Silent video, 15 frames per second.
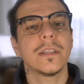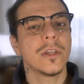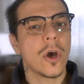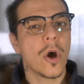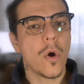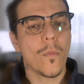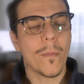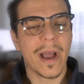
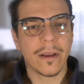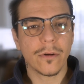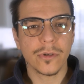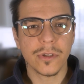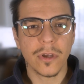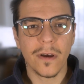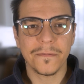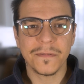know,
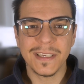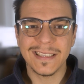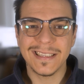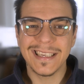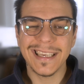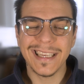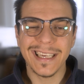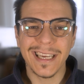Microsoft is
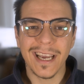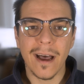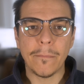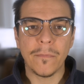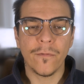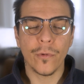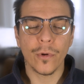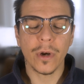gearing up
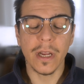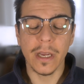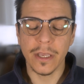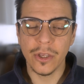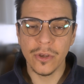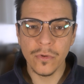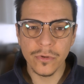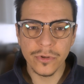for a
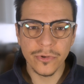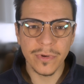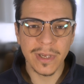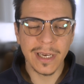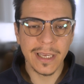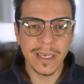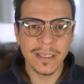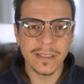huge
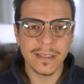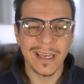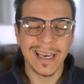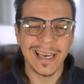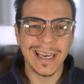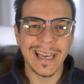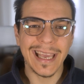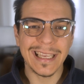release
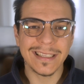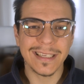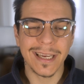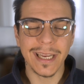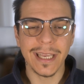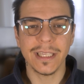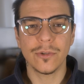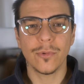later
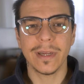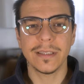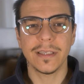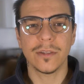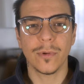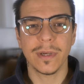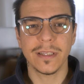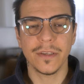in
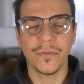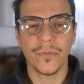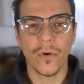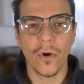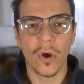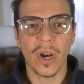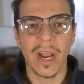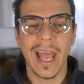
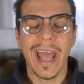2024